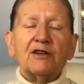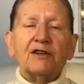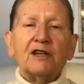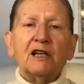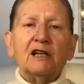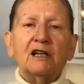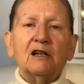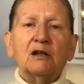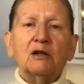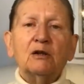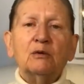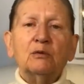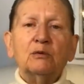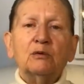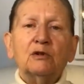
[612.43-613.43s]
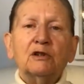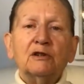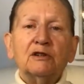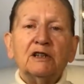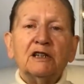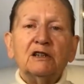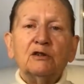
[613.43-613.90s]
there
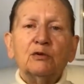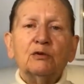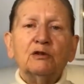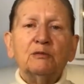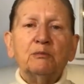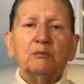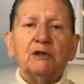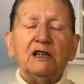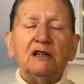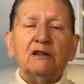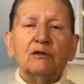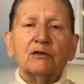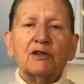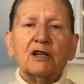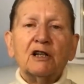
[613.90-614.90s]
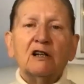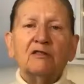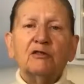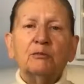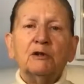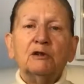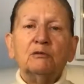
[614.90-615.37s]
it would be, or the
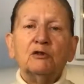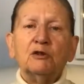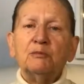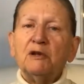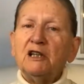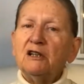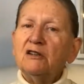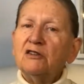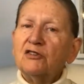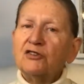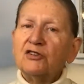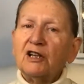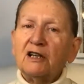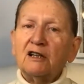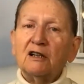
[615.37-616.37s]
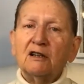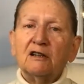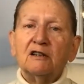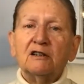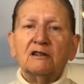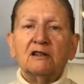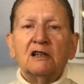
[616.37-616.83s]
government would be
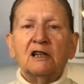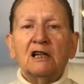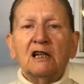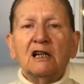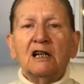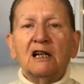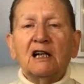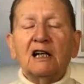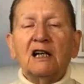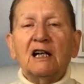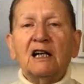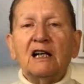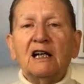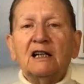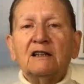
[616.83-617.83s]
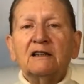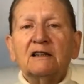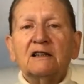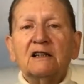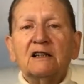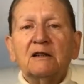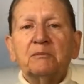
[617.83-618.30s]
secular.
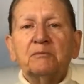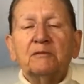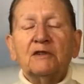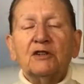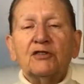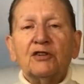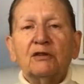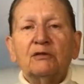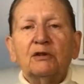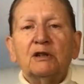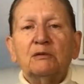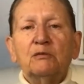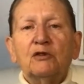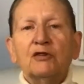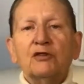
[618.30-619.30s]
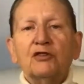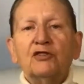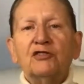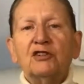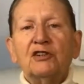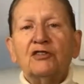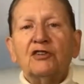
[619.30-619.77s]
And so it was
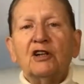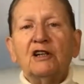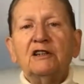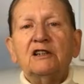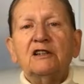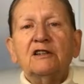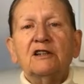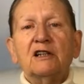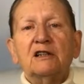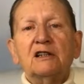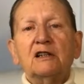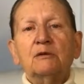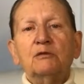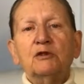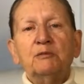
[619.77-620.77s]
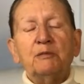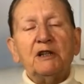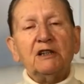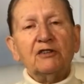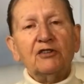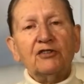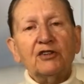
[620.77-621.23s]
decided that it would be
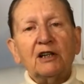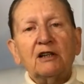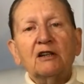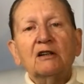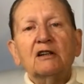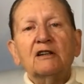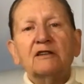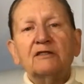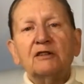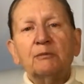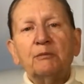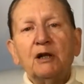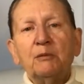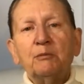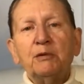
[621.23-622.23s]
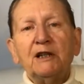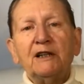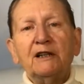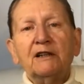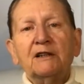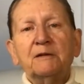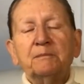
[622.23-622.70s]
a secular
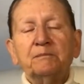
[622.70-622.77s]
republic.